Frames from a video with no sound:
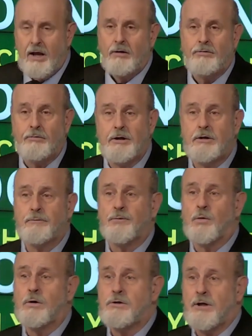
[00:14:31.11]
3 or
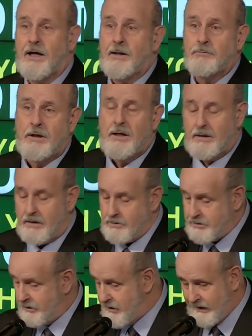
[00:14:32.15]
4 times as
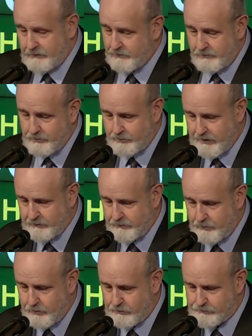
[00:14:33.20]
she dances around the
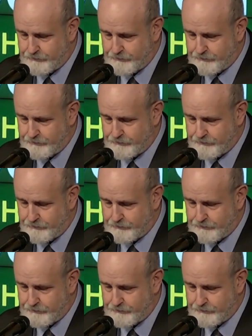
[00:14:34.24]
room.